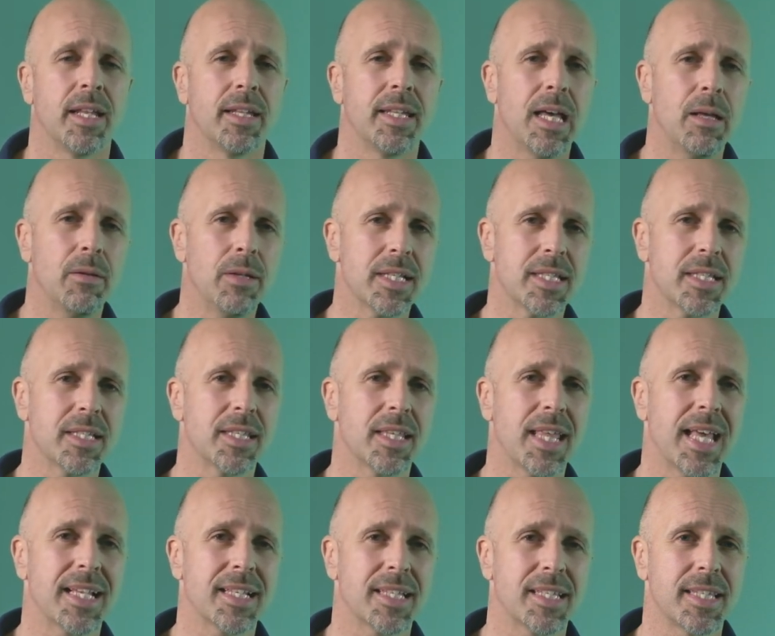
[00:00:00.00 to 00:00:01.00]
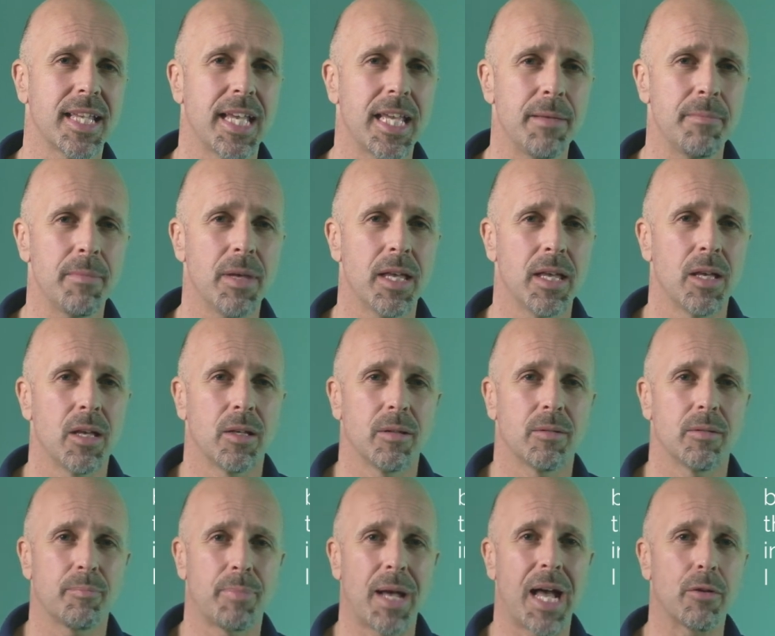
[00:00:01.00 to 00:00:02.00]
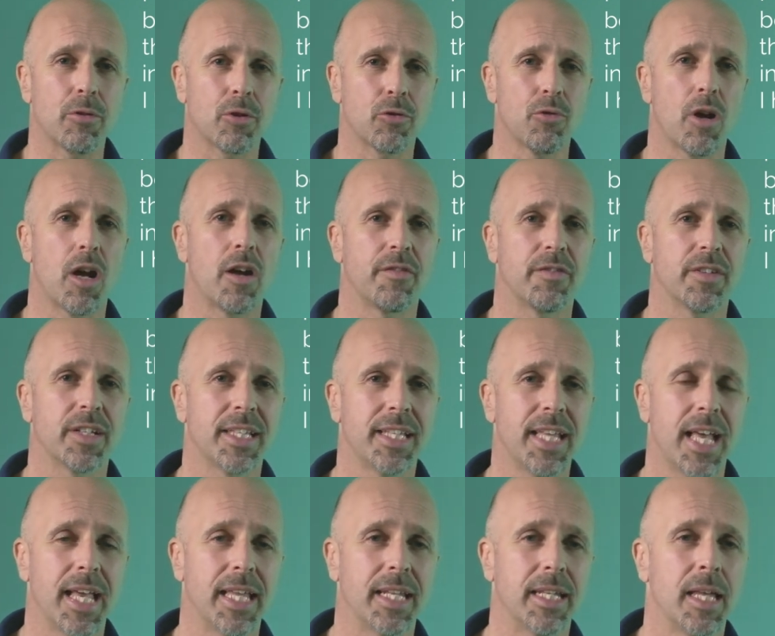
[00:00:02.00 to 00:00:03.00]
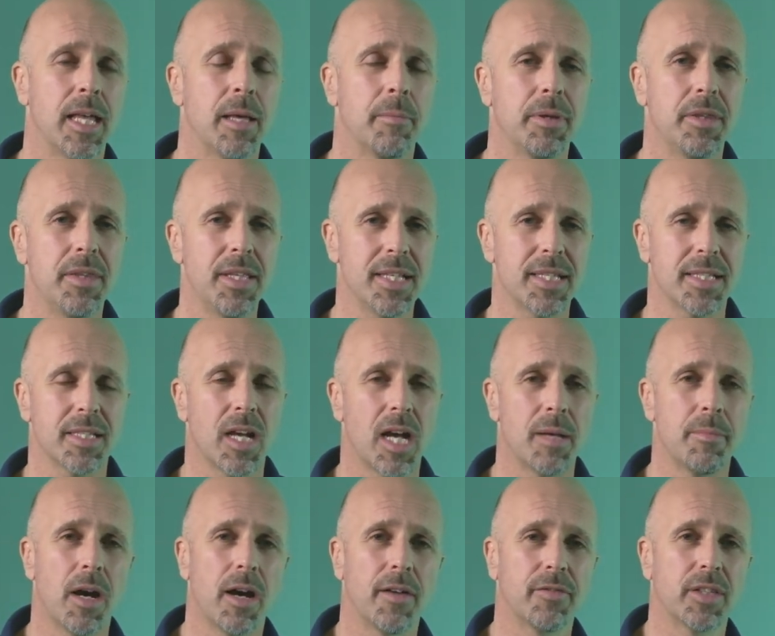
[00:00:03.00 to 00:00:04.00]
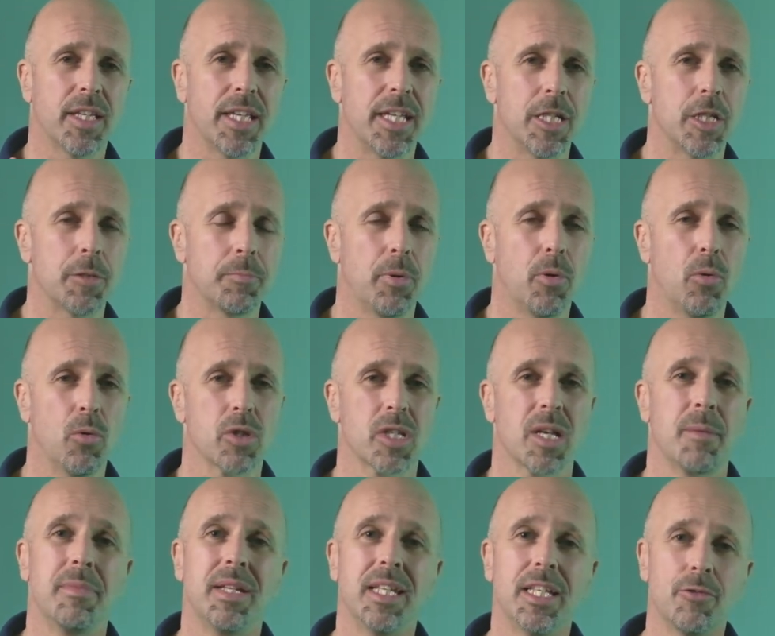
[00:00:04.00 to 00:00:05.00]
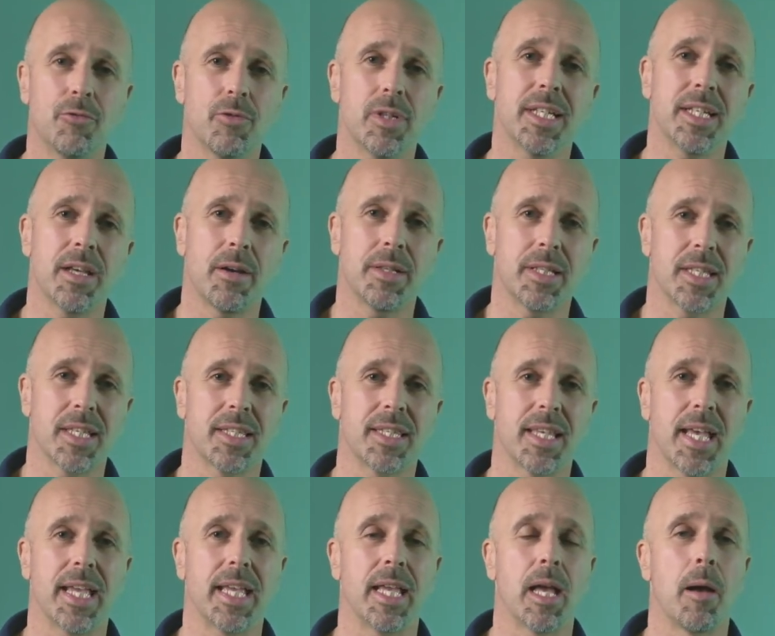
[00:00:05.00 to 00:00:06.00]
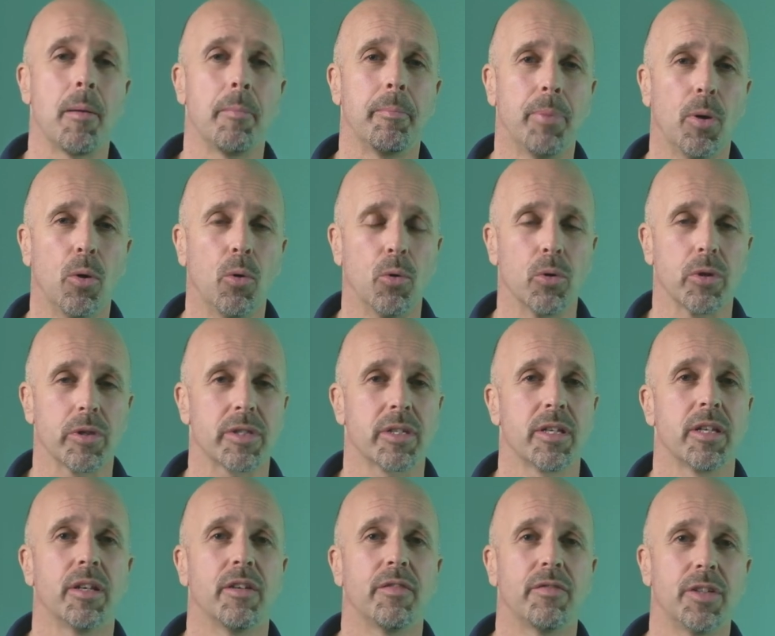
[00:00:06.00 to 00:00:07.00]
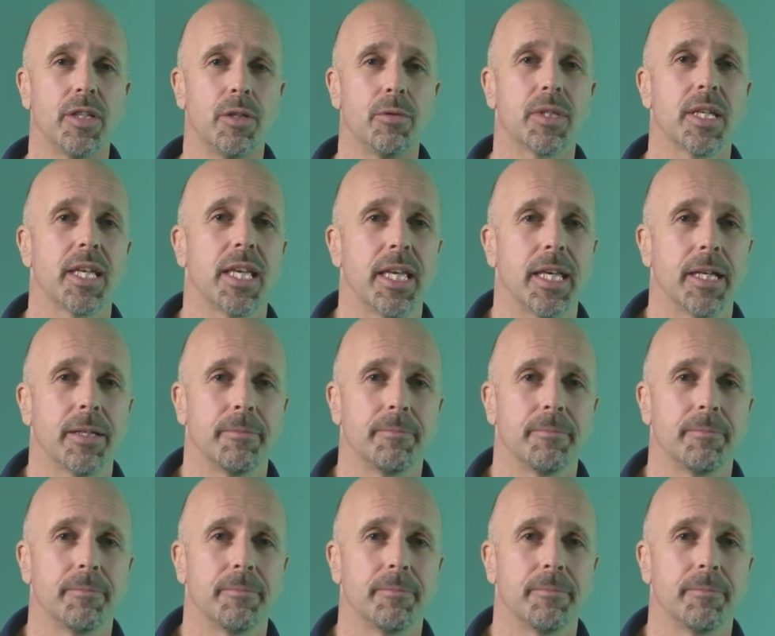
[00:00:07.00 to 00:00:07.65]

Now listen to that same paragraph again, but this time after each pause, I'm literally going to say pause for you to hear.